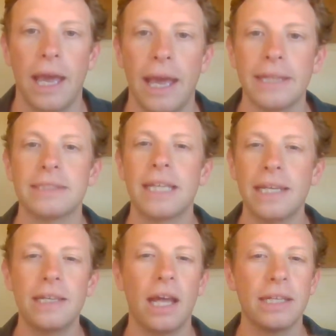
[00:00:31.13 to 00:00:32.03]
And to
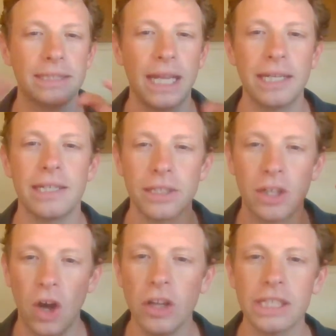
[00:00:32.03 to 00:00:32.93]
get an understanding of the
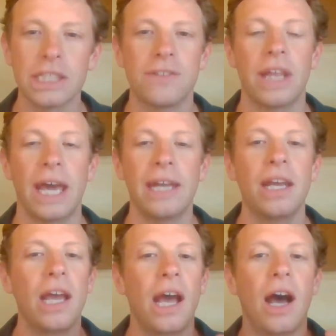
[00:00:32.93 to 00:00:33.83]
context for
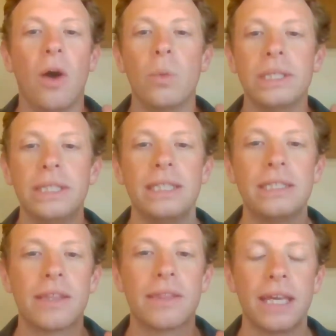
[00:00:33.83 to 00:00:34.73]
that, we
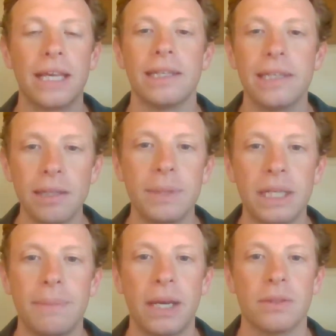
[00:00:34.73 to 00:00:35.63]
need to think a little
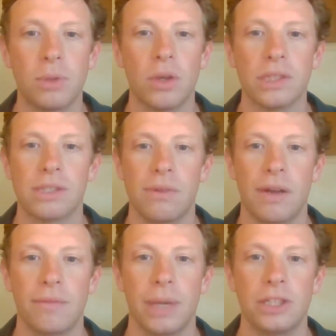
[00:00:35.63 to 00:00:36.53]
bit about the Protestant
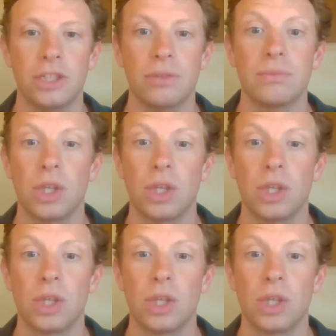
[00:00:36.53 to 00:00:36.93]
Reformation.